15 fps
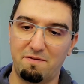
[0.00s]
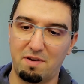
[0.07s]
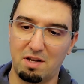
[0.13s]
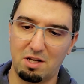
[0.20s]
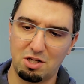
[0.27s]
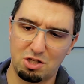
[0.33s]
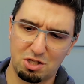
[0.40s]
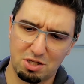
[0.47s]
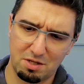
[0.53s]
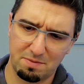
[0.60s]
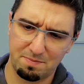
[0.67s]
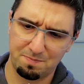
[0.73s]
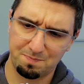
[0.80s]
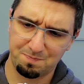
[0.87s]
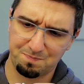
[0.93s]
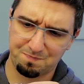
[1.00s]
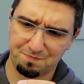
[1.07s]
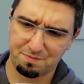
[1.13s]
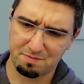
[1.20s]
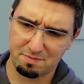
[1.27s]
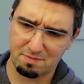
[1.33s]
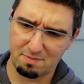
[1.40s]
finish,
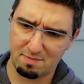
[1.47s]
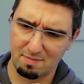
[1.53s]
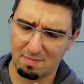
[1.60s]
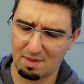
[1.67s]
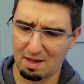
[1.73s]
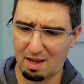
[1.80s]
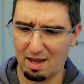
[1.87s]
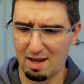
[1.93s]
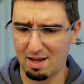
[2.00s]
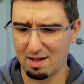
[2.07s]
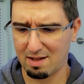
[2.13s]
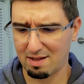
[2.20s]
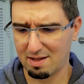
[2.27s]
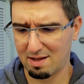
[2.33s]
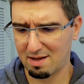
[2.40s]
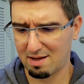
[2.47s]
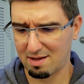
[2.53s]
and